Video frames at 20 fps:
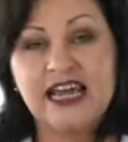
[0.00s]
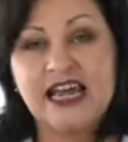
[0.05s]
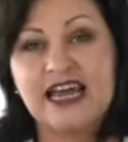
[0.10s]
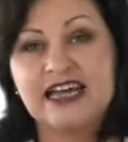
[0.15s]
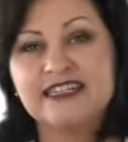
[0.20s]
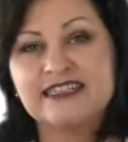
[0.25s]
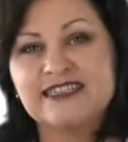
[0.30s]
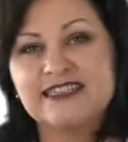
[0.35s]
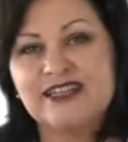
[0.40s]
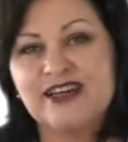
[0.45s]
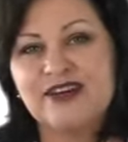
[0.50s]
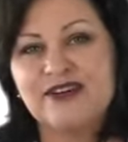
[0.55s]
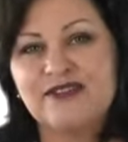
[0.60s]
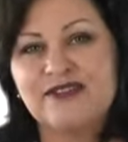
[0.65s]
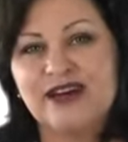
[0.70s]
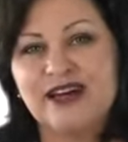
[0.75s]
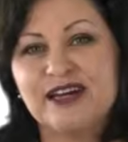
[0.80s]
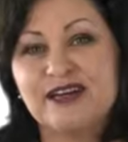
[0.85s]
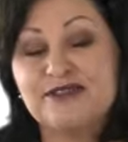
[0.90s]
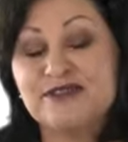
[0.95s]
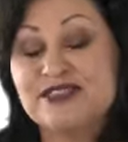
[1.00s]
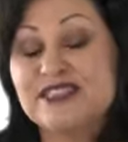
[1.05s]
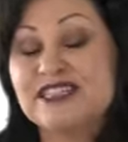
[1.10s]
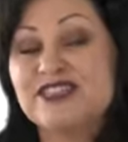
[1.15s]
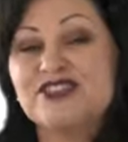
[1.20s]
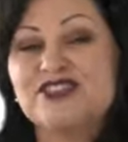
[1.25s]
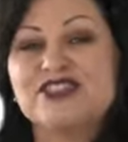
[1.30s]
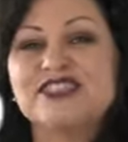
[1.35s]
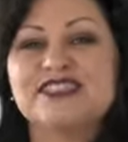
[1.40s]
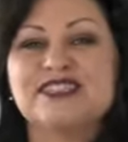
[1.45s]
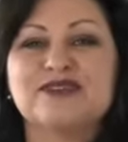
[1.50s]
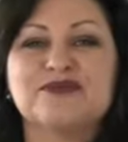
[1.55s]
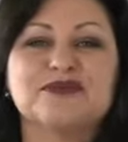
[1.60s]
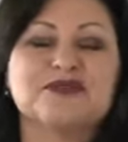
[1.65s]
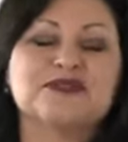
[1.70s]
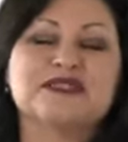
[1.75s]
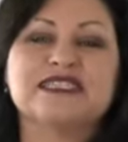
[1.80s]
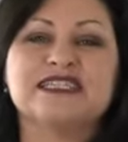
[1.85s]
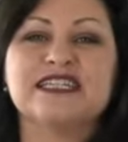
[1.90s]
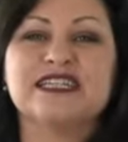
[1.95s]
And so it was interesting. We
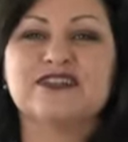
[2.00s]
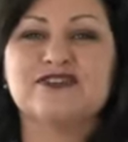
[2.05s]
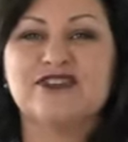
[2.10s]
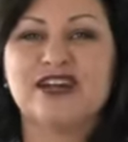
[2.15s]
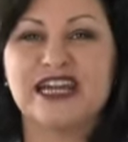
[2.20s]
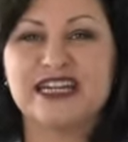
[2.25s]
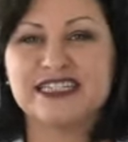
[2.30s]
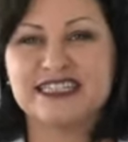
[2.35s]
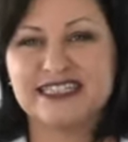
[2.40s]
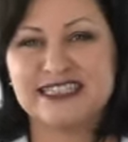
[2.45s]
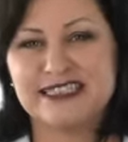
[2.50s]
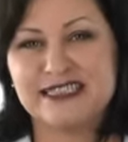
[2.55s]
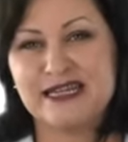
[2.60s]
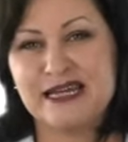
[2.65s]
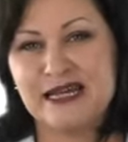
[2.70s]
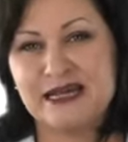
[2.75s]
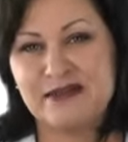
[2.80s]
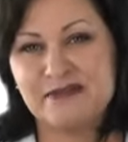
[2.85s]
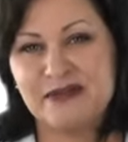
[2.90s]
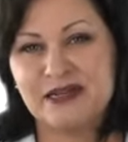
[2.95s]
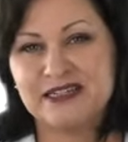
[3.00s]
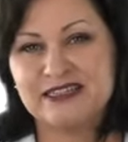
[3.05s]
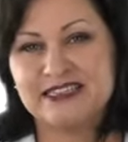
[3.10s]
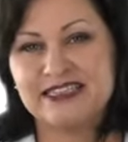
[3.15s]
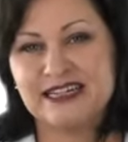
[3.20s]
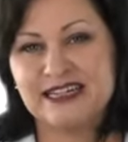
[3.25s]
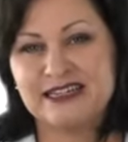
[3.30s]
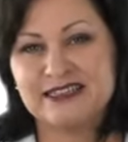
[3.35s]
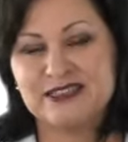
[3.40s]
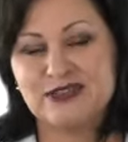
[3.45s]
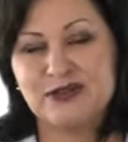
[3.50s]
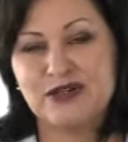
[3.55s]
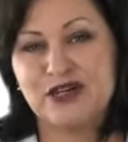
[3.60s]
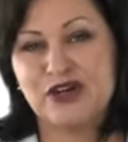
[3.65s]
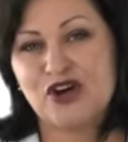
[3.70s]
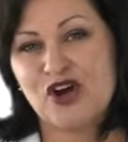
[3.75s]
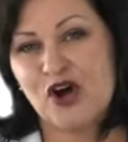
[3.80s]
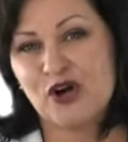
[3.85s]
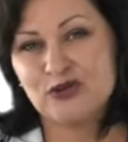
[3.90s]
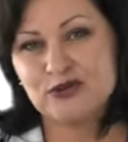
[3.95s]
were sitting around as a team and doing
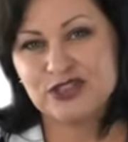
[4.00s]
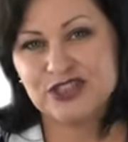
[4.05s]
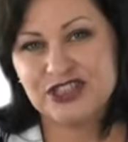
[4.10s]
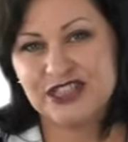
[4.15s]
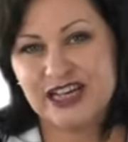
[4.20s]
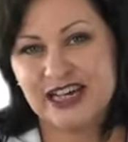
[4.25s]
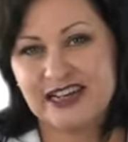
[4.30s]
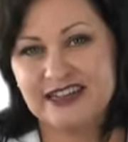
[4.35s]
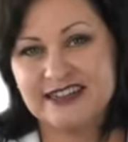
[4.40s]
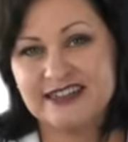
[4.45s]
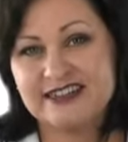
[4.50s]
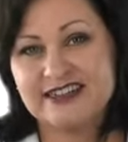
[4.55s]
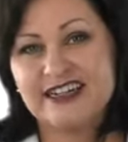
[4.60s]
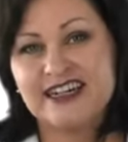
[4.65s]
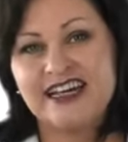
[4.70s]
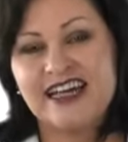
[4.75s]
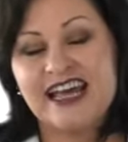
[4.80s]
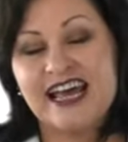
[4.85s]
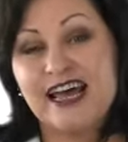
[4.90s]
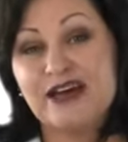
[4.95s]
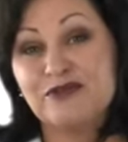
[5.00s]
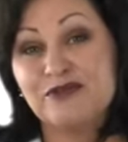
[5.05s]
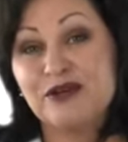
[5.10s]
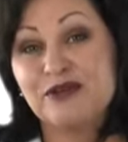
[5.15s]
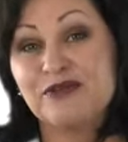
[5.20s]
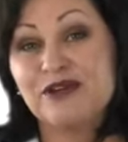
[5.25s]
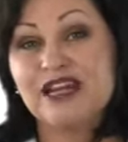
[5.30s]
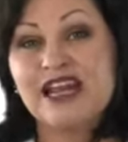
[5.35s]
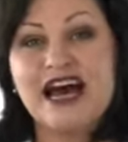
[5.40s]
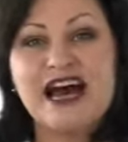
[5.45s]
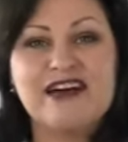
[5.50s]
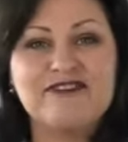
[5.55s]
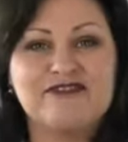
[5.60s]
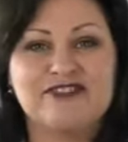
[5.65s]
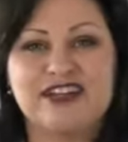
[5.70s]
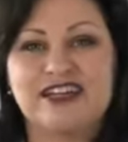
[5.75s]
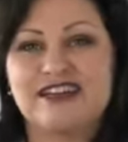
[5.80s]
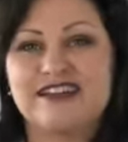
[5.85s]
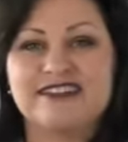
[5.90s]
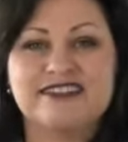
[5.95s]
a culture day, and we were
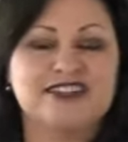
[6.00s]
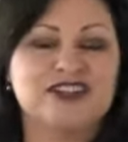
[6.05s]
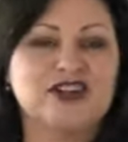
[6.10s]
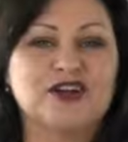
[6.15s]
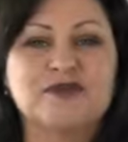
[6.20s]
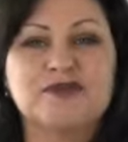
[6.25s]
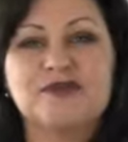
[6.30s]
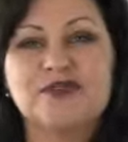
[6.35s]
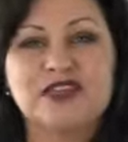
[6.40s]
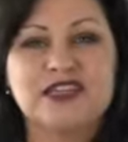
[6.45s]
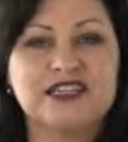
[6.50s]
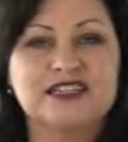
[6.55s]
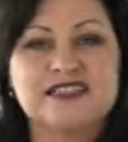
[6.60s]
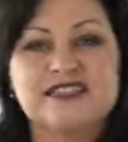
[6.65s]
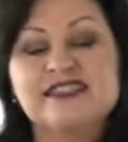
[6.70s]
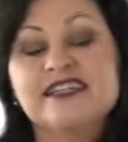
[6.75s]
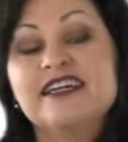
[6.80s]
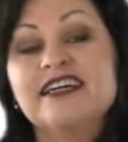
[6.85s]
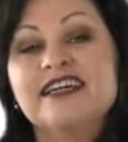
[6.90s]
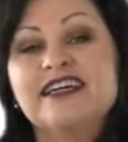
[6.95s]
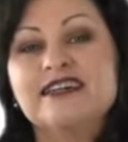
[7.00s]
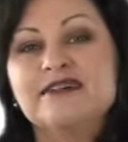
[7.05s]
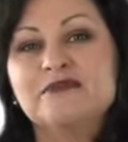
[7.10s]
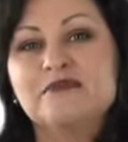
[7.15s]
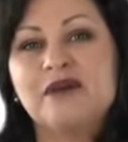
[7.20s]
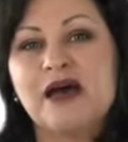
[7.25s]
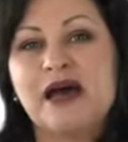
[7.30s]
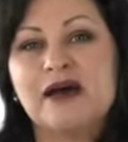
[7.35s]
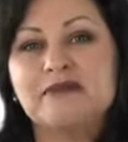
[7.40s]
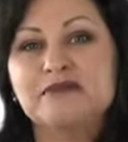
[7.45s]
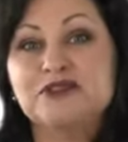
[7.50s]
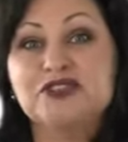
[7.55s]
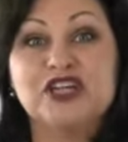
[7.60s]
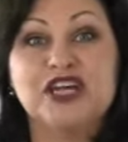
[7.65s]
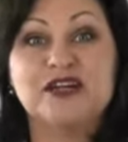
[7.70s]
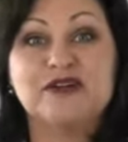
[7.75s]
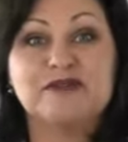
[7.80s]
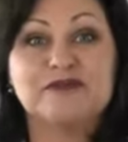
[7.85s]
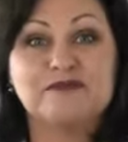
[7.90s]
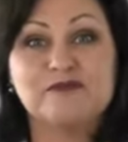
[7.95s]
laughing at, these
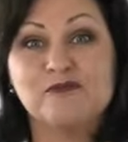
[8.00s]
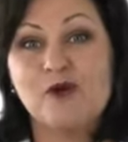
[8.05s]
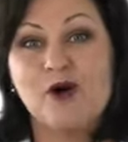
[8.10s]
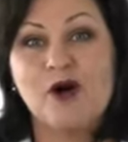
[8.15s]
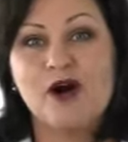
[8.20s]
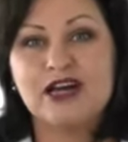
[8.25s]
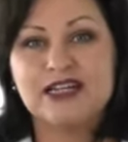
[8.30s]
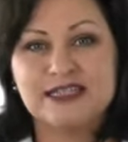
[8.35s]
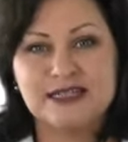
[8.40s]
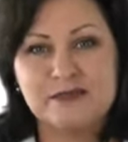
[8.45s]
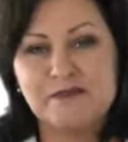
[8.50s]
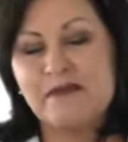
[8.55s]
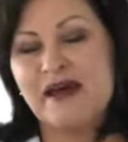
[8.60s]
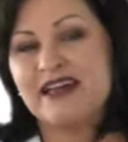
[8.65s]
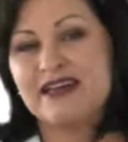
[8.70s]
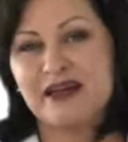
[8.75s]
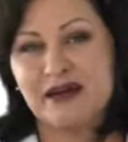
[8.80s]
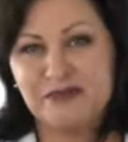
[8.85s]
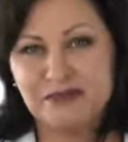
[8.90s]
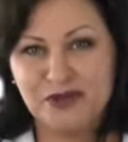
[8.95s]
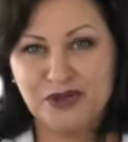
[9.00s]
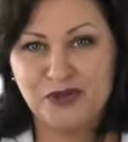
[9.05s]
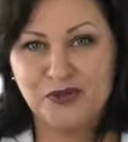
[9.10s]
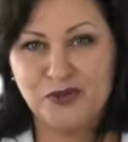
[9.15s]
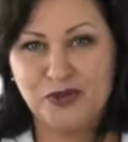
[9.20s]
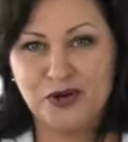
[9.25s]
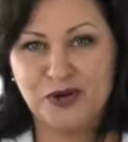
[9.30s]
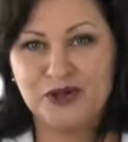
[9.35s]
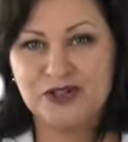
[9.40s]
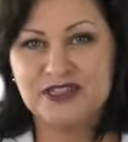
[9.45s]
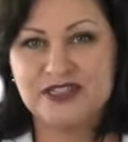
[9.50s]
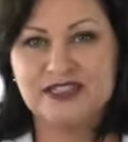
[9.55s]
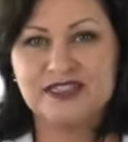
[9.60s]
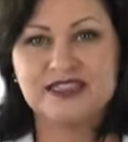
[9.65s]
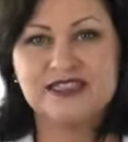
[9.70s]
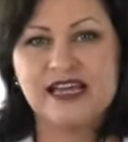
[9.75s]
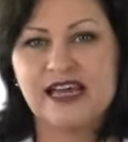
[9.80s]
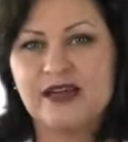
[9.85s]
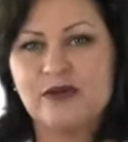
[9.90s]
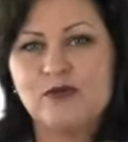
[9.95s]
Gen Ys that make up new words and
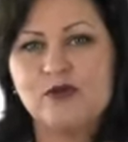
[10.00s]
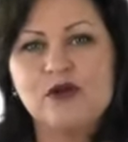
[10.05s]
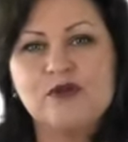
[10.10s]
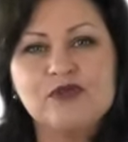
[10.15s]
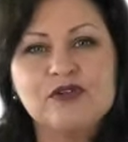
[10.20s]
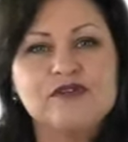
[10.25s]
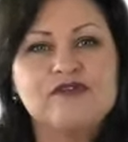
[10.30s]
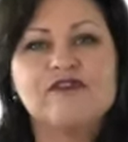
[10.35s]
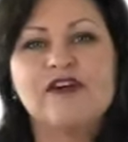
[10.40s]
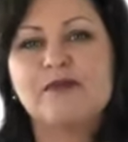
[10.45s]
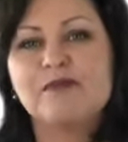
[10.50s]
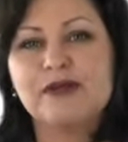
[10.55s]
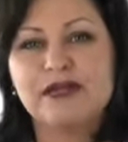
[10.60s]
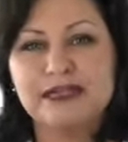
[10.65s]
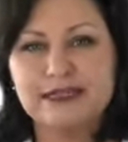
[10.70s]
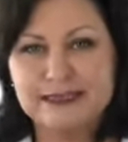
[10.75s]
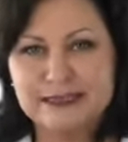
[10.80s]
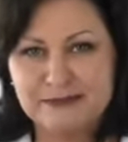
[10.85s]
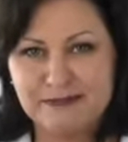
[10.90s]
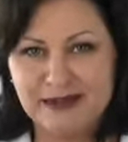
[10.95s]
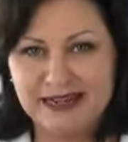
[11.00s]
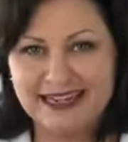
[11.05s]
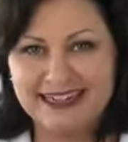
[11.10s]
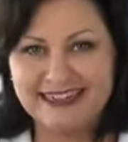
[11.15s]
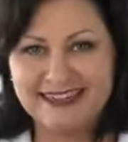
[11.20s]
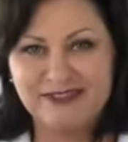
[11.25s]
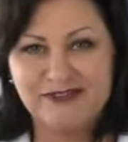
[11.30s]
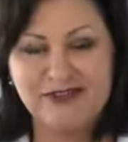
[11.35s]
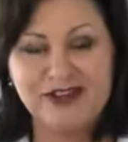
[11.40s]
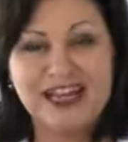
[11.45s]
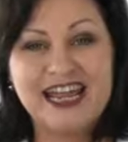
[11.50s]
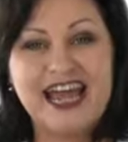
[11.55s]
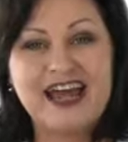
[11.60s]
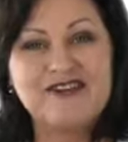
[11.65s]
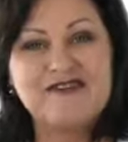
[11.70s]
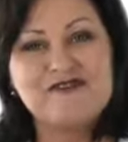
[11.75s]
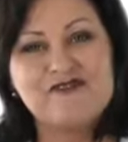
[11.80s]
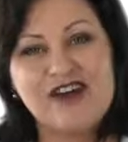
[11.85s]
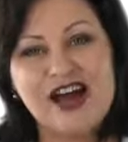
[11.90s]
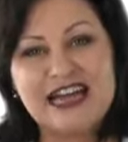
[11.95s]
saying, what would fuppiness mean? If we
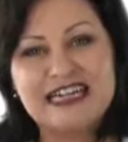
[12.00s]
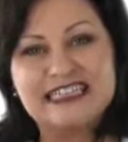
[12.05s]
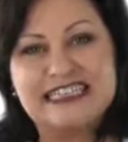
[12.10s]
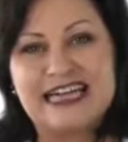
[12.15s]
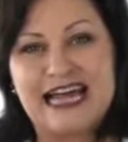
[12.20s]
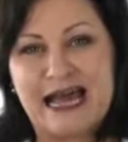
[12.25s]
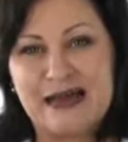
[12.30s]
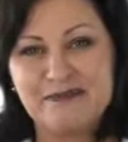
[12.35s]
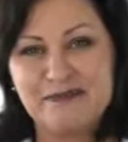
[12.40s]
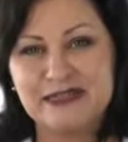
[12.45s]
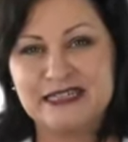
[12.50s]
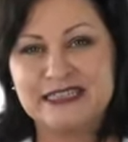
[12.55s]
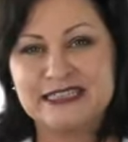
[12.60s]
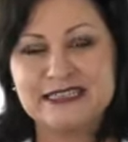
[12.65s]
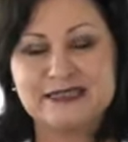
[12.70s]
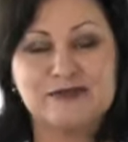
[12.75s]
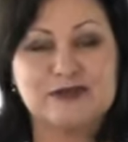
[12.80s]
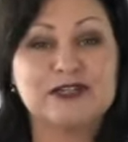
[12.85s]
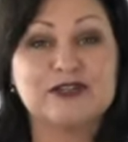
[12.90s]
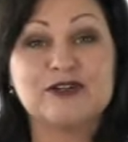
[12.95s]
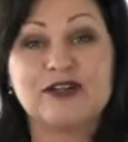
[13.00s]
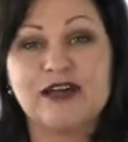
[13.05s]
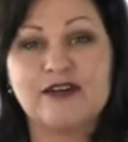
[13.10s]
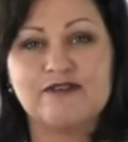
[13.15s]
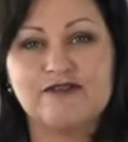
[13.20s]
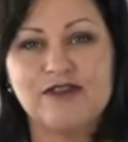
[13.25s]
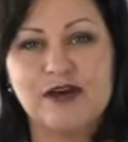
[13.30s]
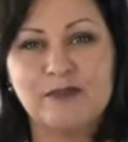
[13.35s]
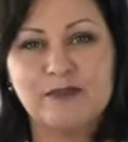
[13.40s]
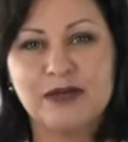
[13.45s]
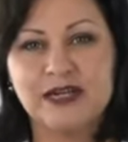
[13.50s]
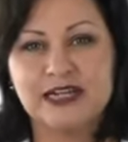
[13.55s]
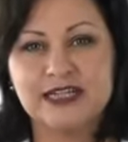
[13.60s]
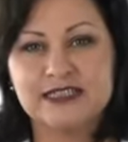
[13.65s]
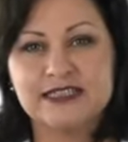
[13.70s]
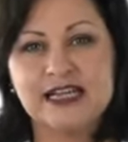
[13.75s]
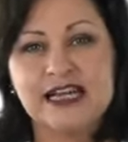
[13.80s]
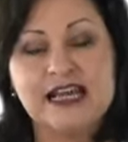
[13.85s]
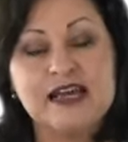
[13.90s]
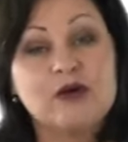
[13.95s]
had fun and happiness, we could have
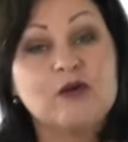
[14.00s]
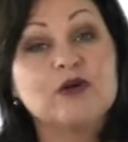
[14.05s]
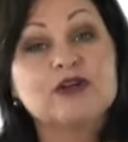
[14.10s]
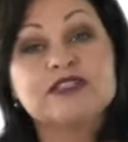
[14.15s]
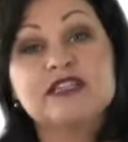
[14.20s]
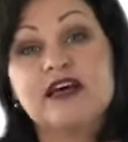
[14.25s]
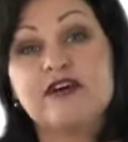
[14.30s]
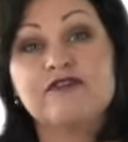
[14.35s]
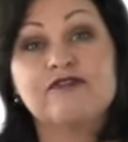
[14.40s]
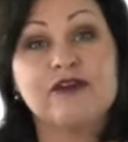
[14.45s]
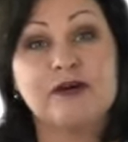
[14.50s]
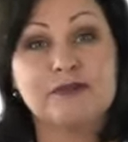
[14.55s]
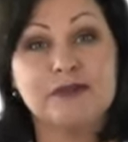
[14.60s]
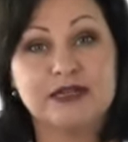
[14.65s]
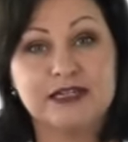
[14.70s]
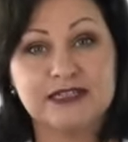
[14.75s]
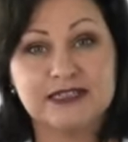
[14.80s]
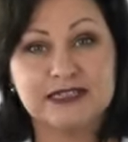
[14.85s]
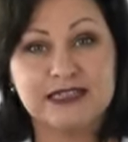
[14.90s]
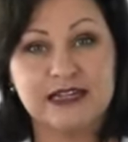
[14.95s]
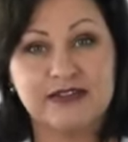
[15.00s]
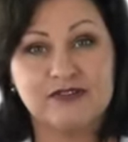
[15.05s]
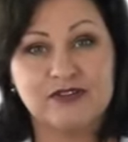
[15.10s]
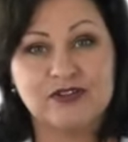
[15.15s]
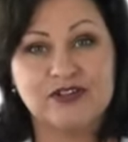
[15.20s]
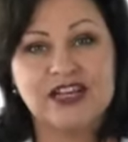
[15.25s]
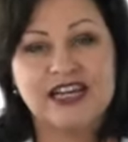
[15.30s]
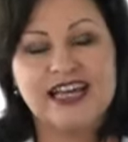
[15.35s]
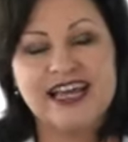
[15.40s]
fuppiness. What's our fuppiness level?